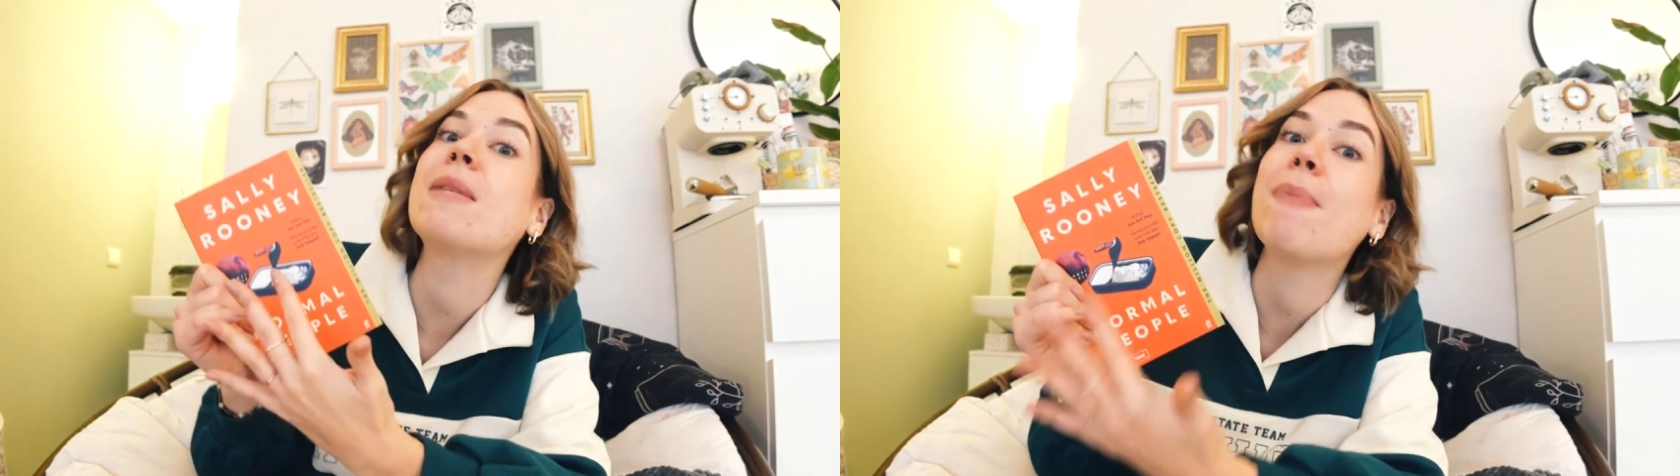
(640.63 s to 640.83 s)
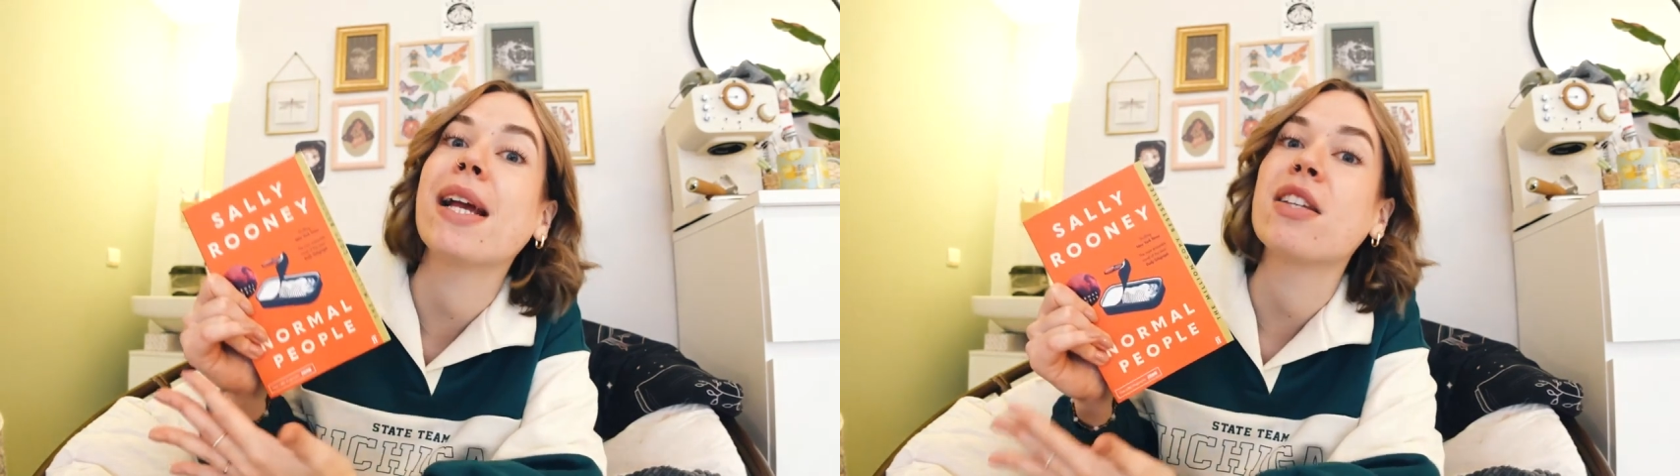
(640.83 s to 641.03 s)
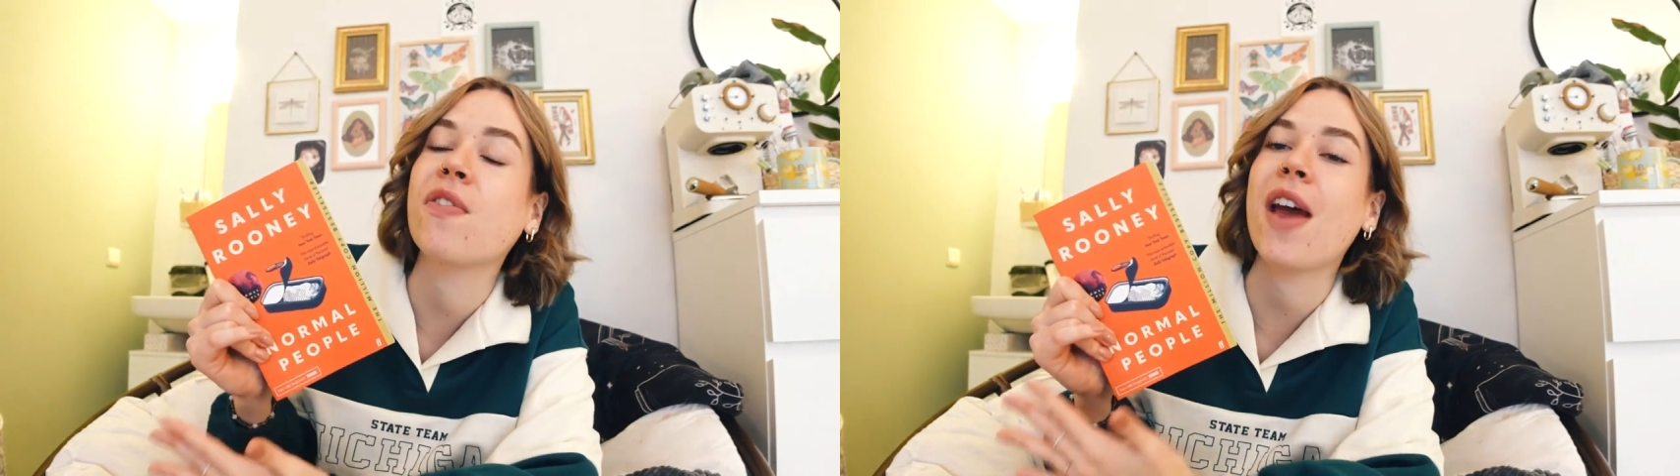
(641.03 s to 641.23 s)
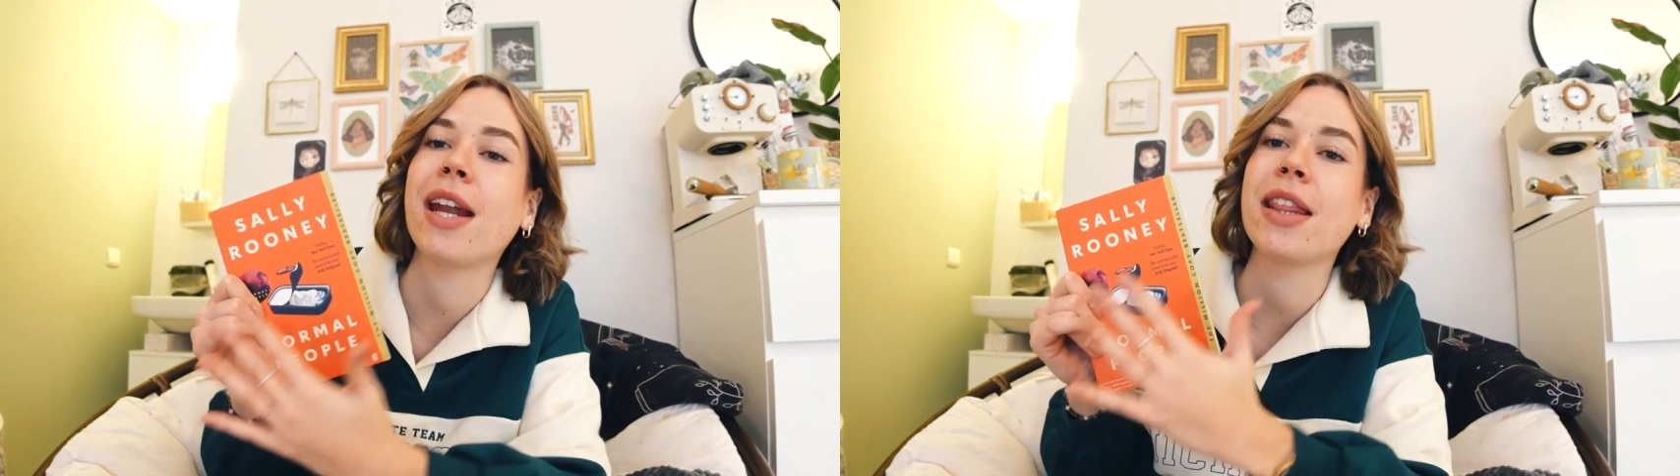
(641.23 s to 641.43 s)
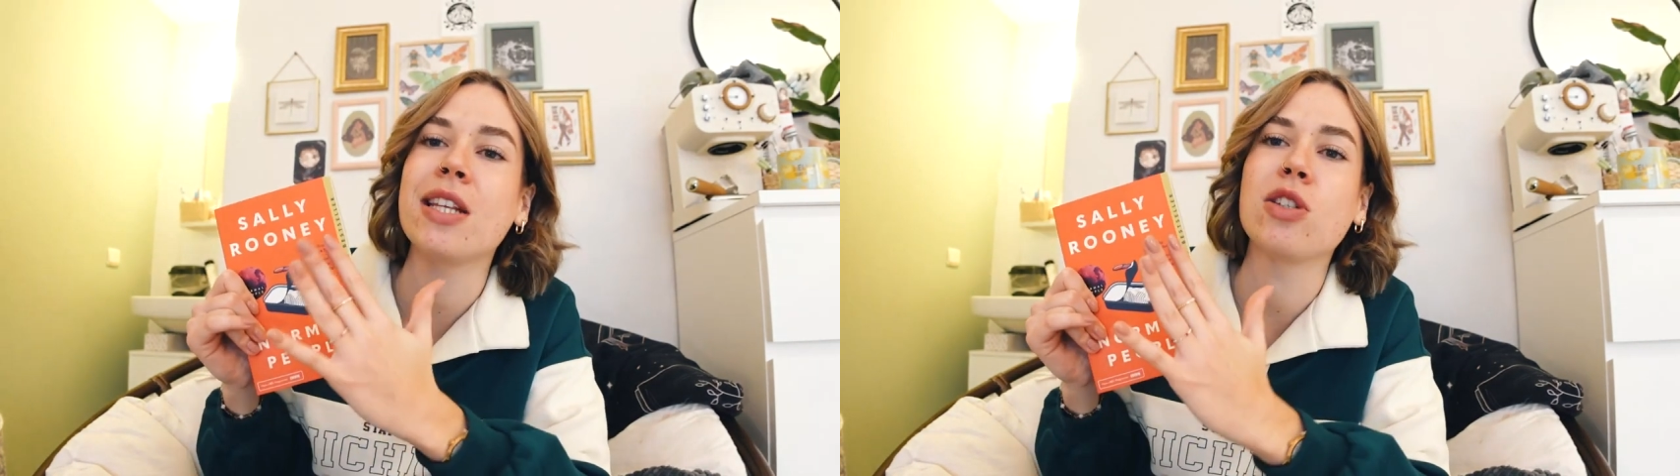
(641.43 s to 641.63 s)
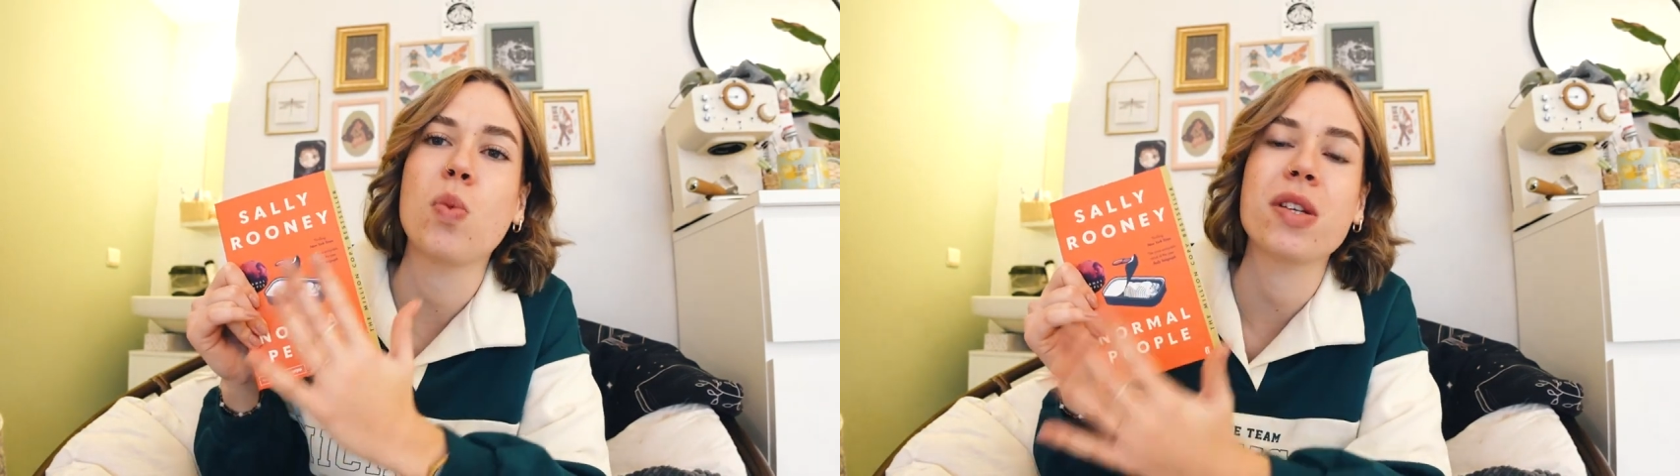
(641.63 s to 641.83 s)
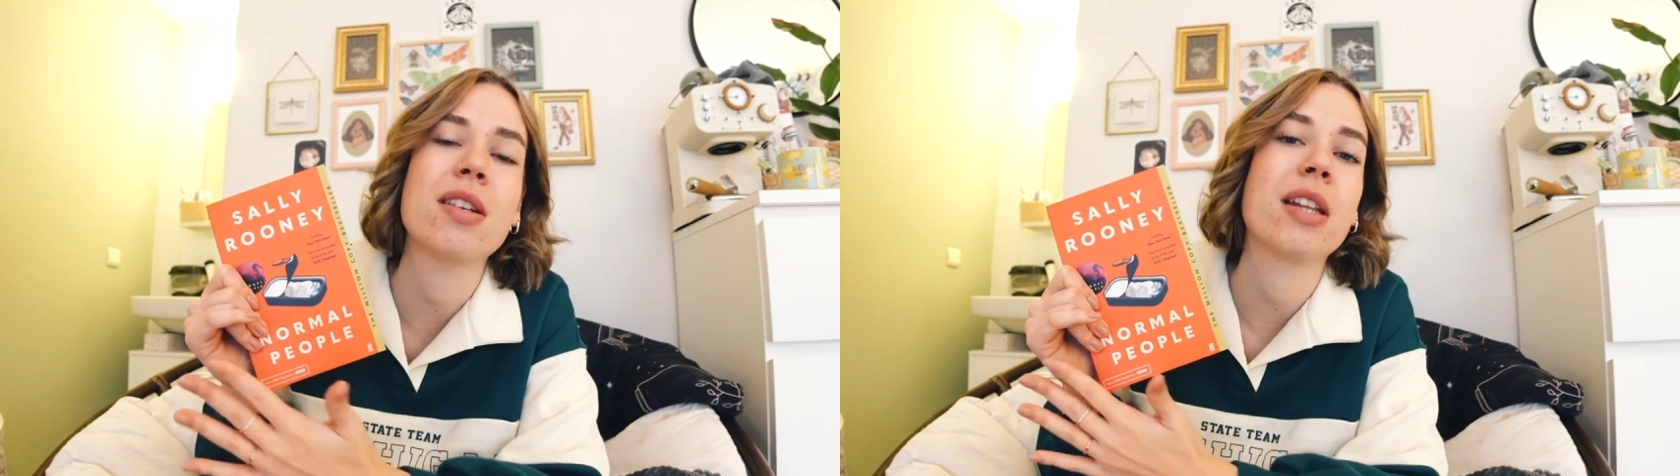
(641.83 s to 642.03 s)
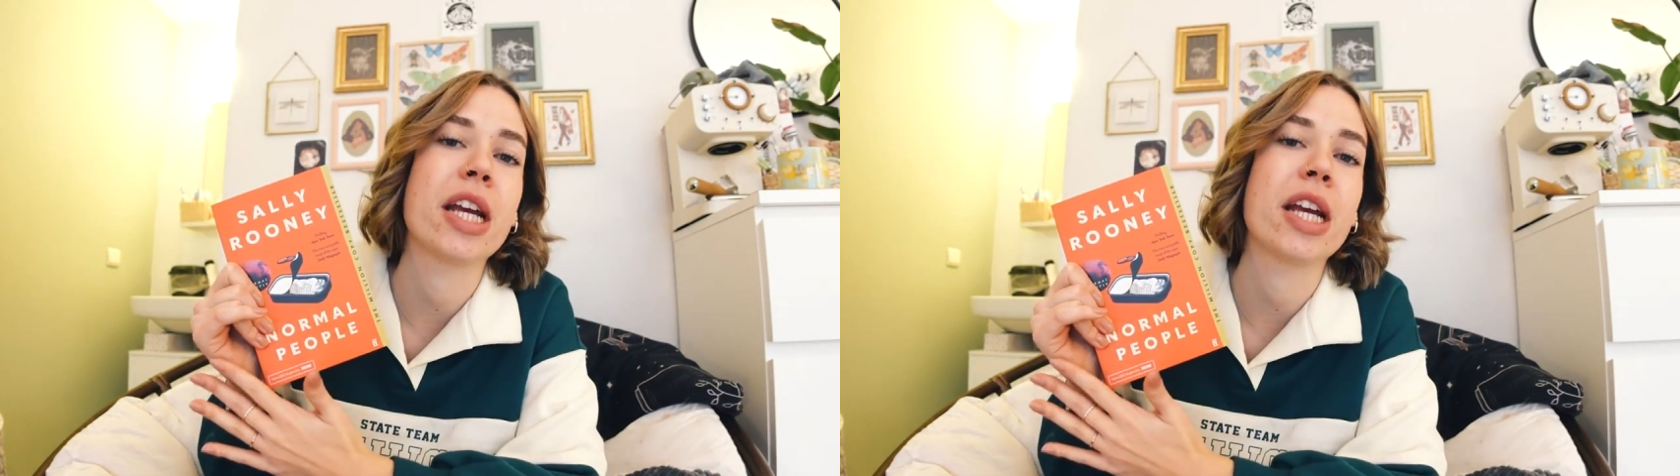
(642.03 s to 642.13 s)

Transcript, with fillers: biggest fan, and this wasn't